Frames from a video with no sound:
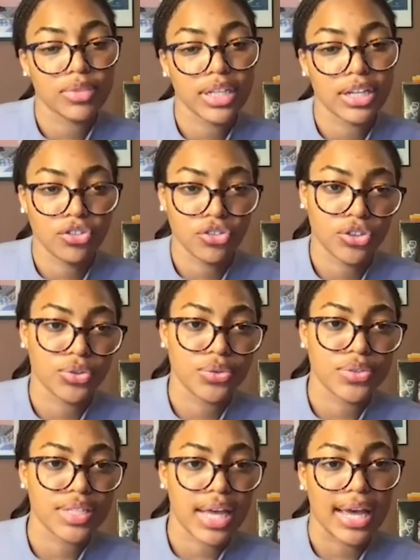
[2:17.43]

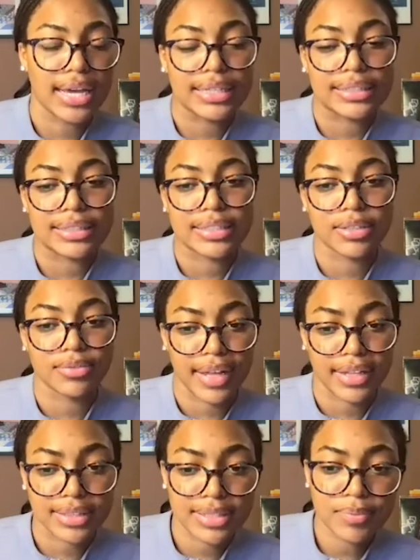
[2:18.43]
issues and
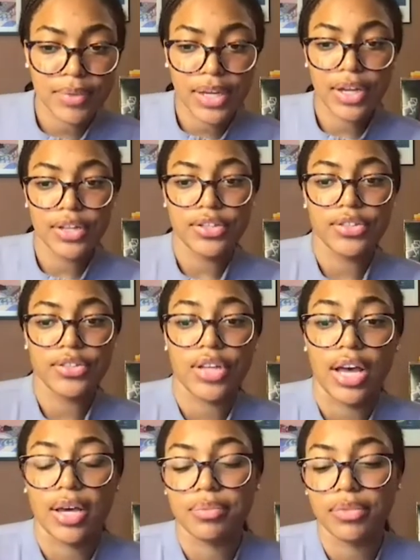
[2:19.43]
events.
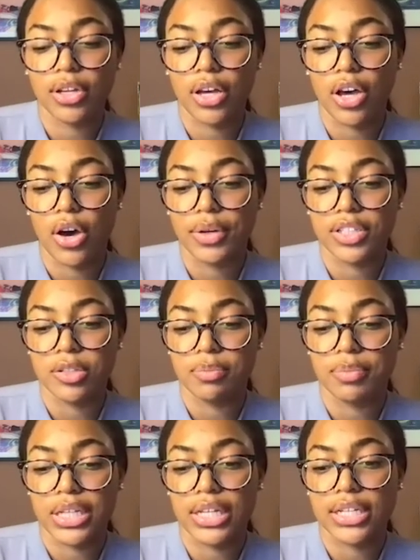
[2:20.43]
I'm going to
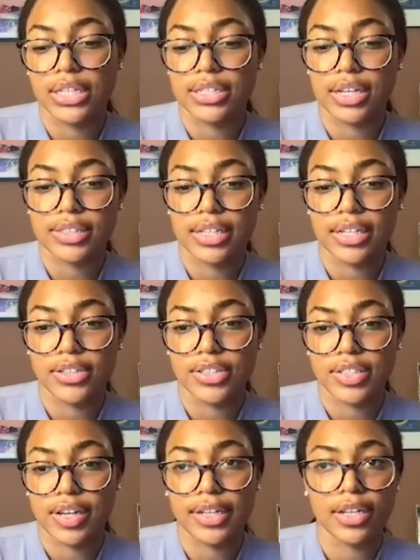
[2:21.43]
be conducting a
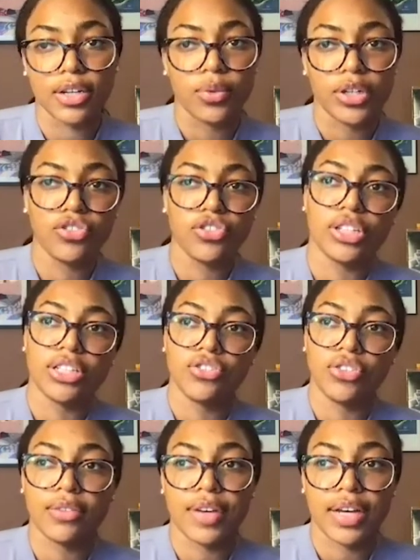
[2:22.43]
study, a regionally
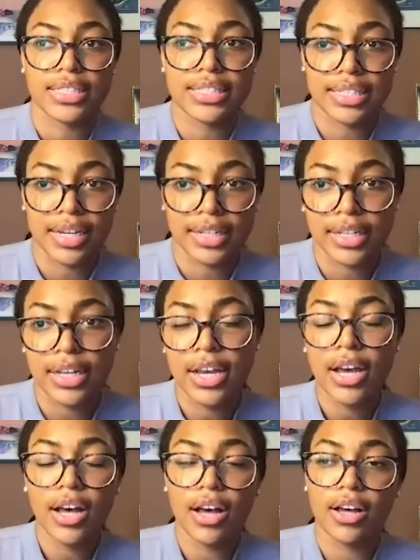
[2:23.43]
stratified study
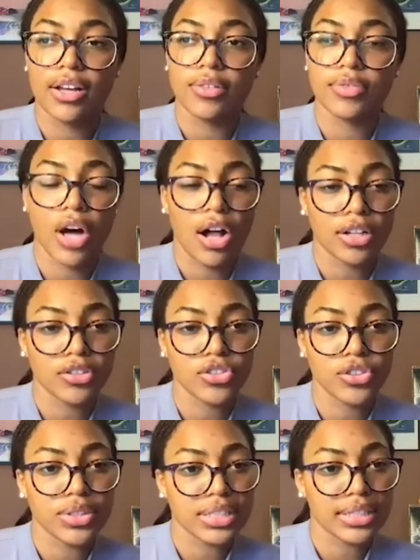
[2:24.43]
of college
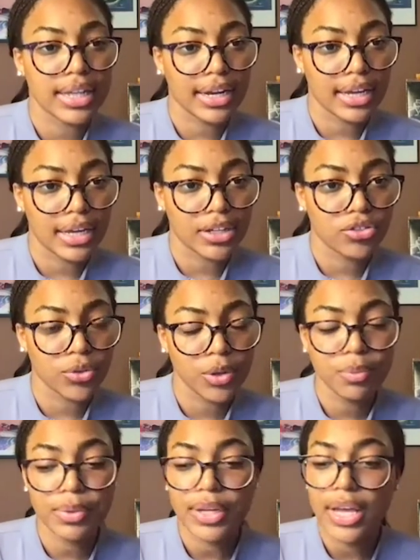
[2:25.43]
students in that age
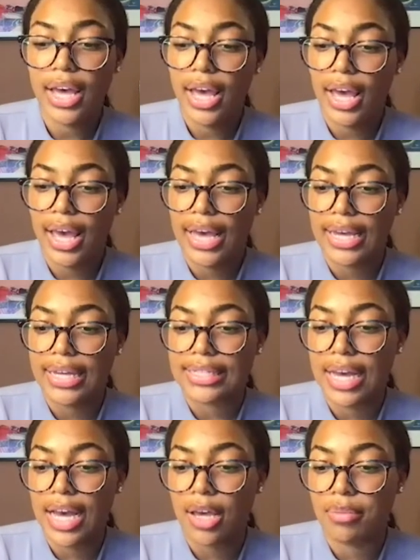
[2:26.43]
group, and
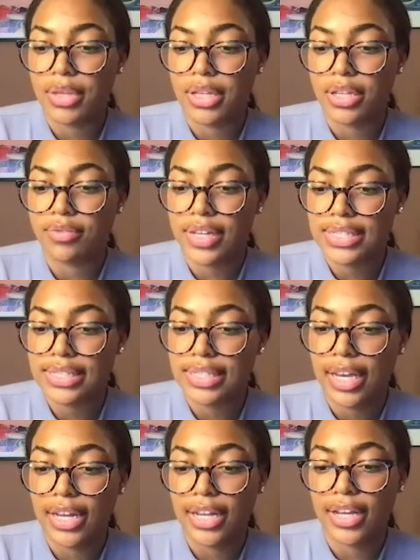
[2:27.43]
I'm
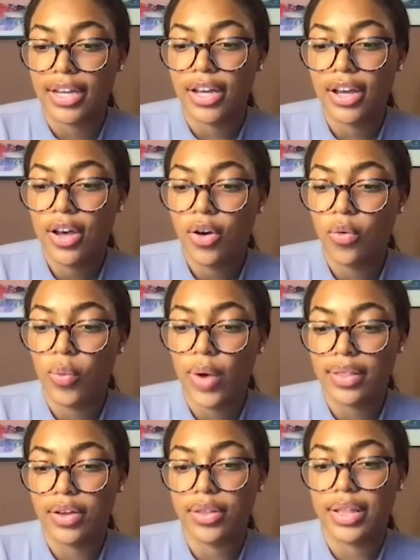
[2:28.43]
investigating
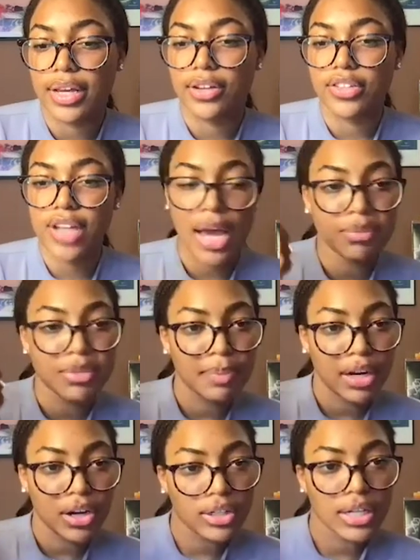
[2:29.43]
whether their time
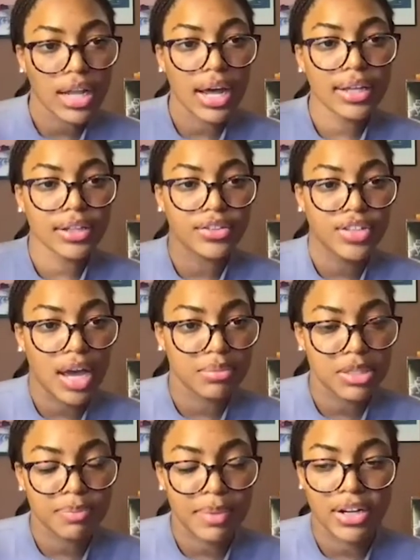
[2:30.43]
spent online, their time
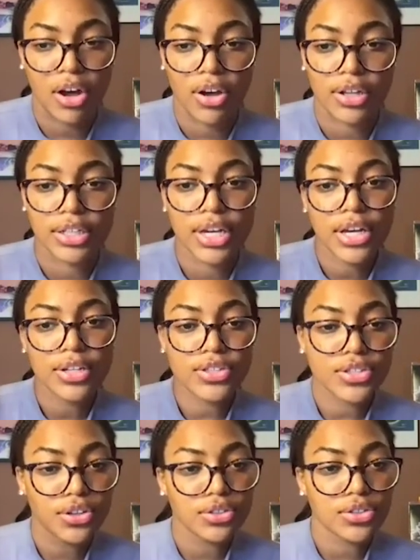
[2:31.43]
spent on
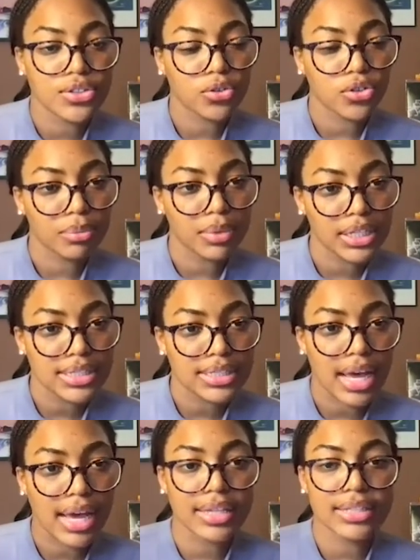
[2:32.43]
certain social media
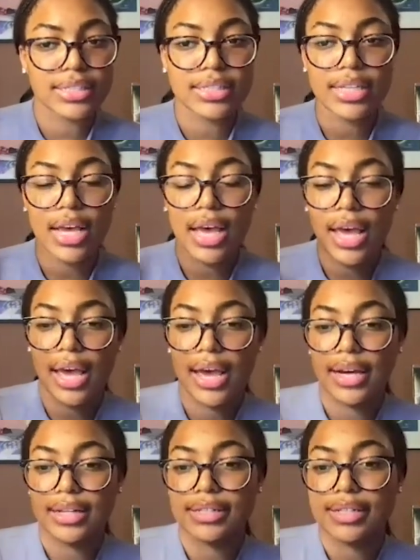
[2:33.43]
sites,
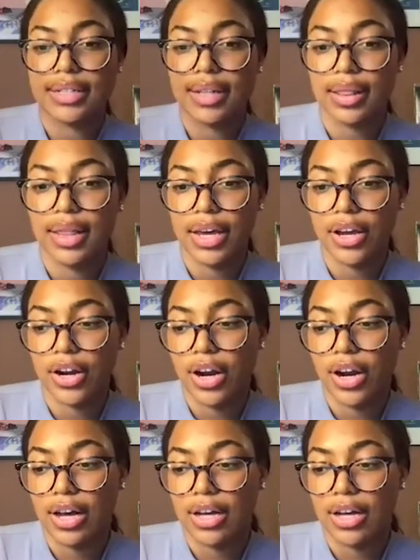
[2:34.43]
and their